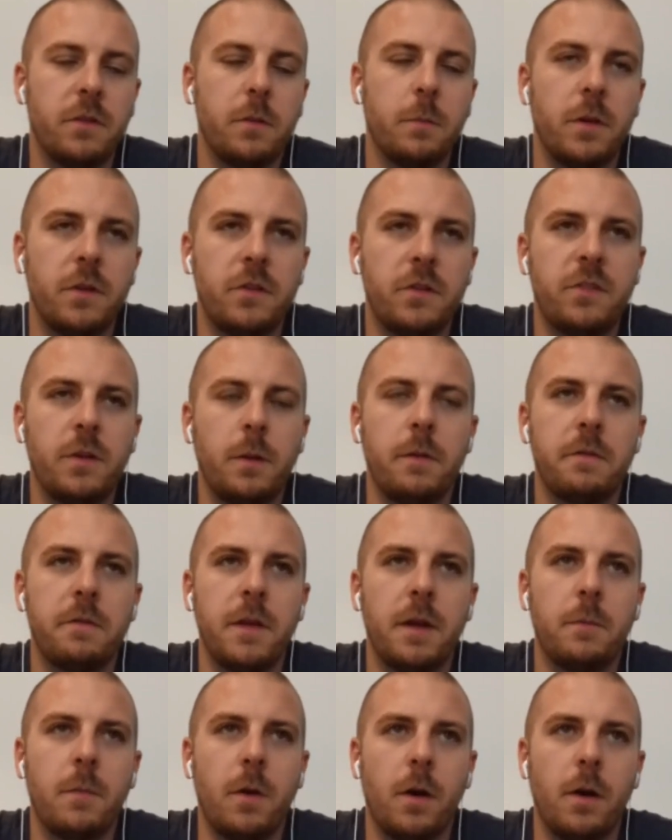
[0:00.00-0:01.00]
but some of
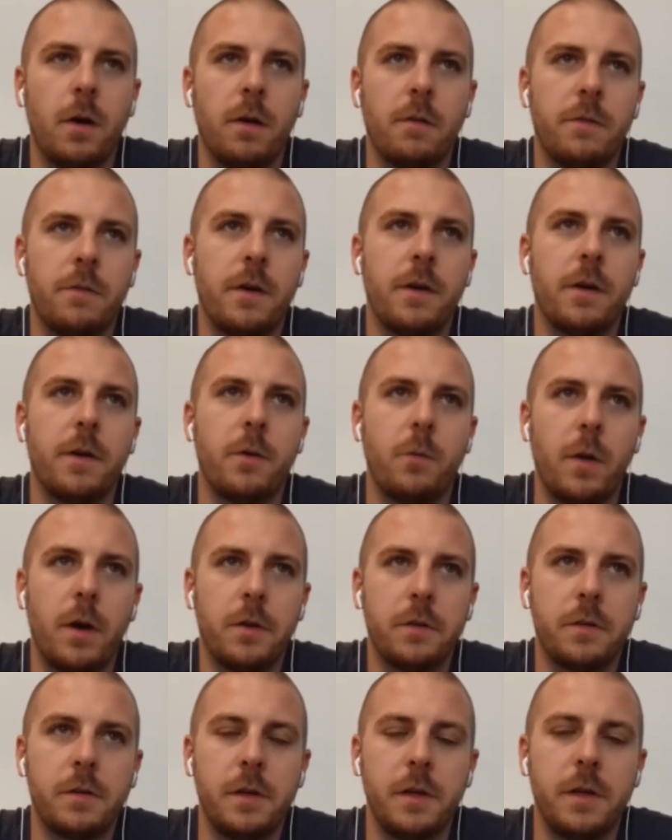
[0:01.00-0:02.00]
them are very
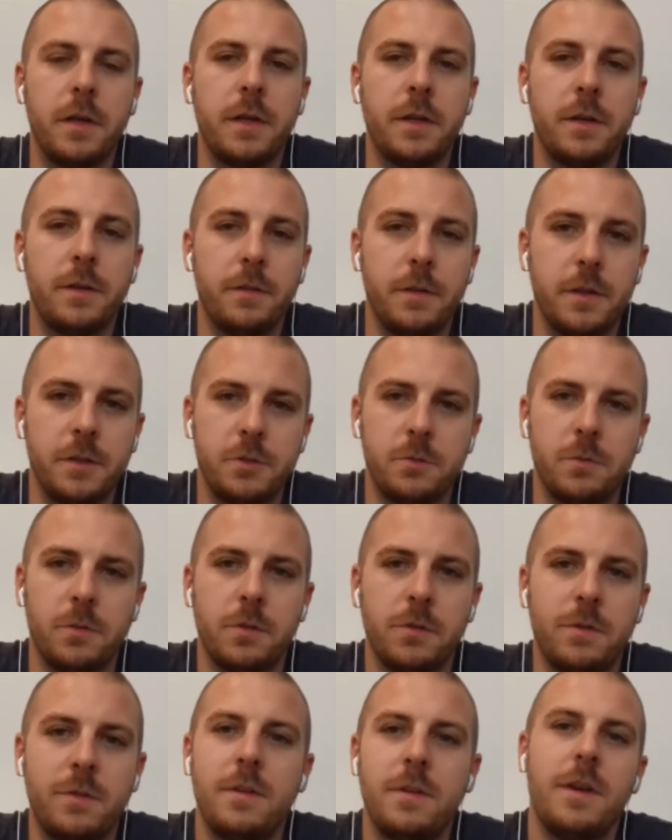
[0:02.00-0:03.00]
wealthy
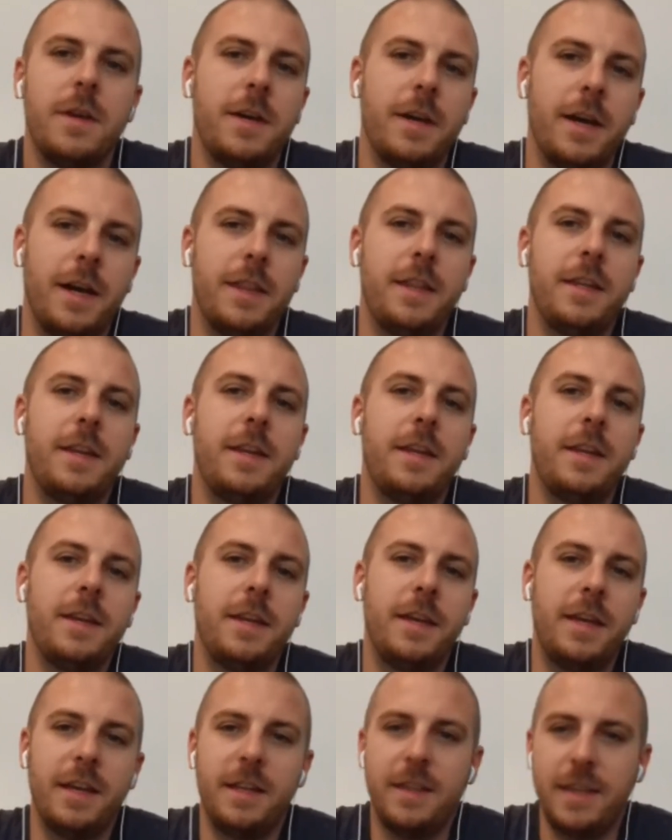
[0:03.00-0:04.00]
individuals, and they
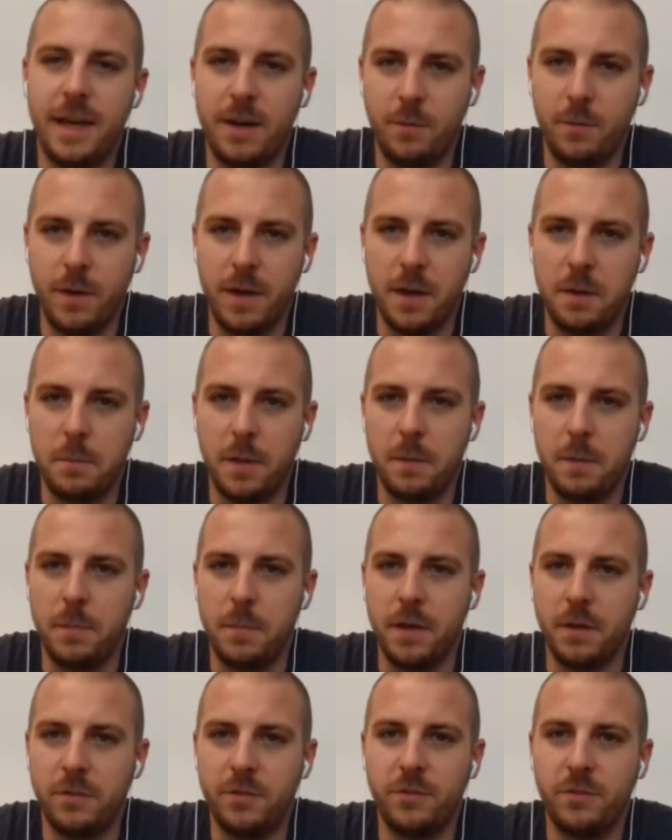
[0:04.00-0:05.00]
didn't get that way by
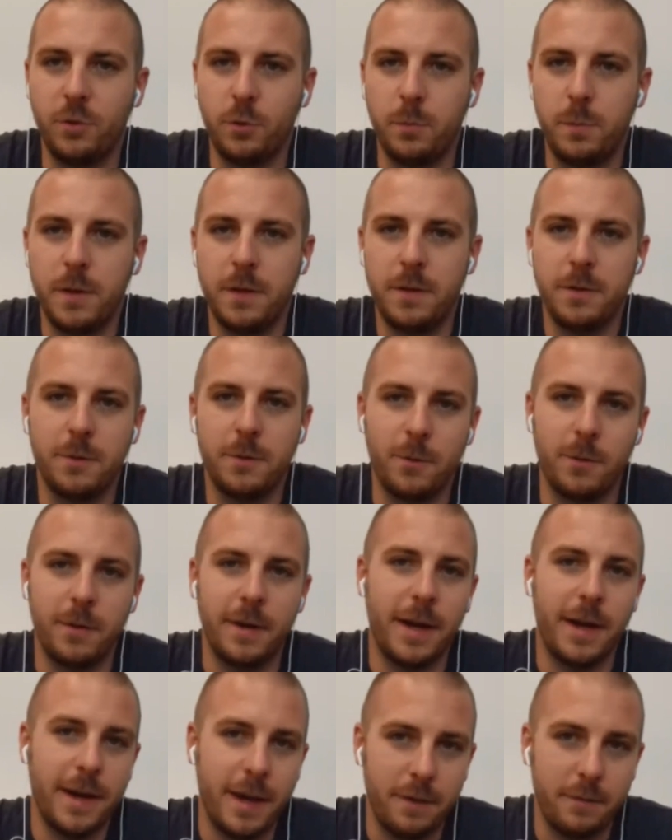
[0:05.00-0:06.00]
being stupid or
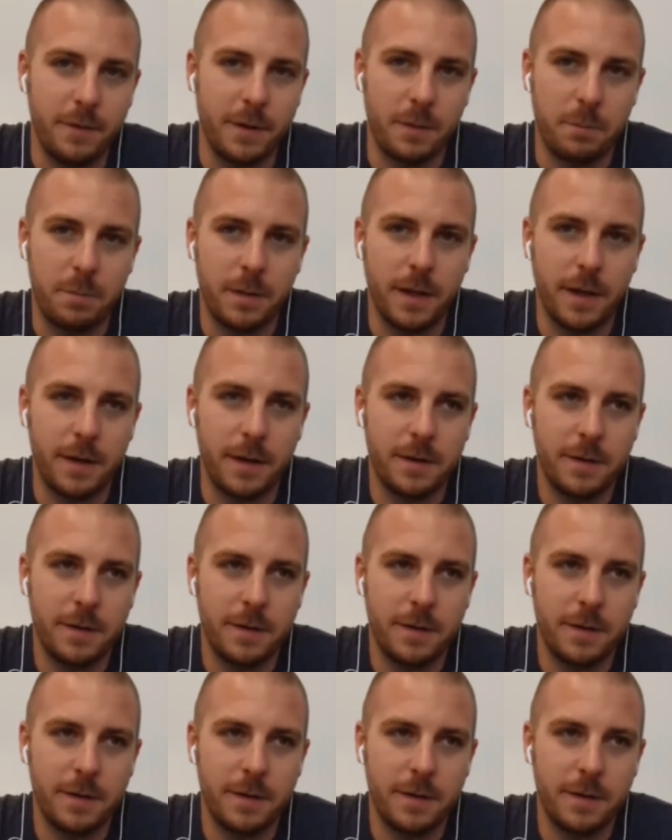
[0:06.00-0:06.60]
not having a plan.